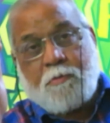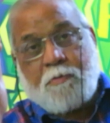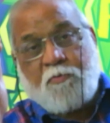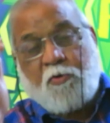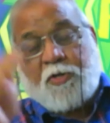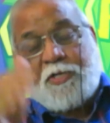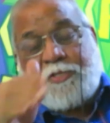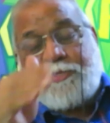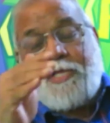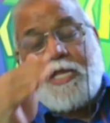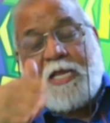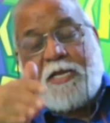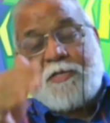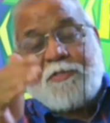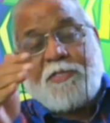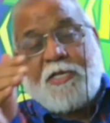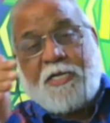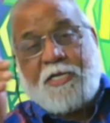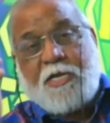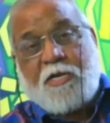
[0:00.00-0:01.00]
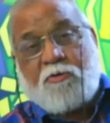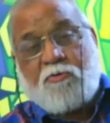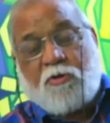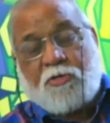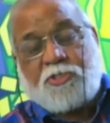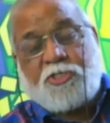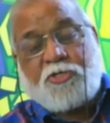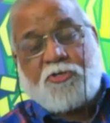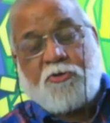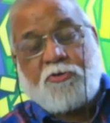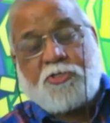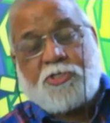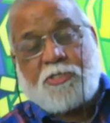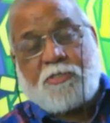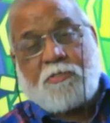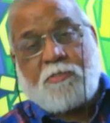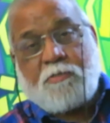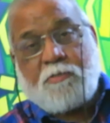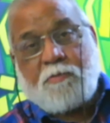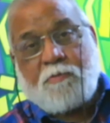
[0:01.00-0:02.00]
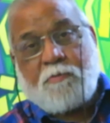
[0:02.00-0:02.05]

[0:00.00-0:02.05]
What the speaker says: what is there in the Indian Constitution.